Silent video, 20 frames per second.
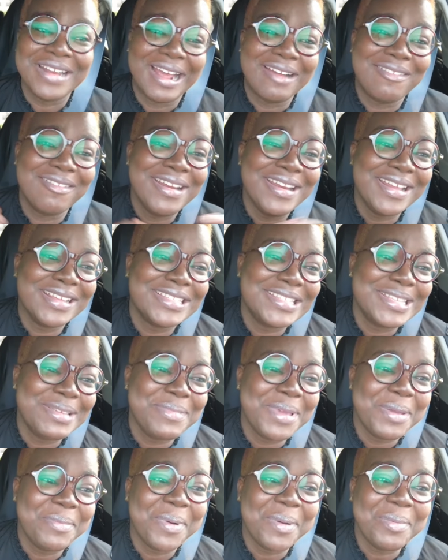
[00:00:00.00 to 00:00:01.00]
Like, when they see
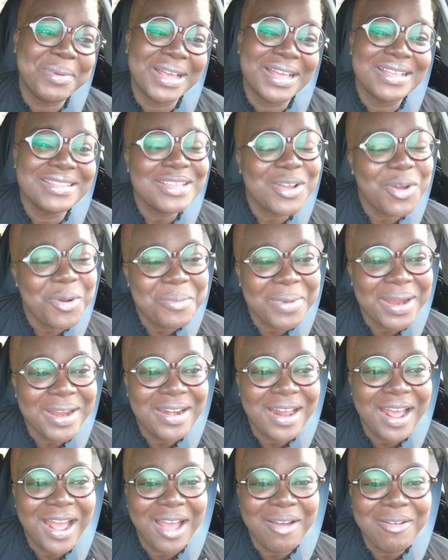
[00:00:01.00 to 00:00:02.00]
me in public, I say, oh,
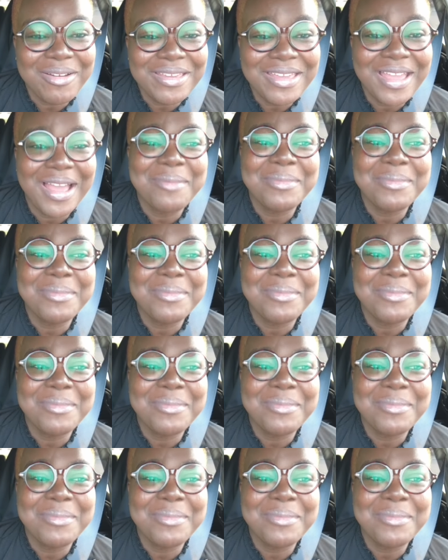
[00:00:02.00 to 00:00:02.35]
Marina, how are you?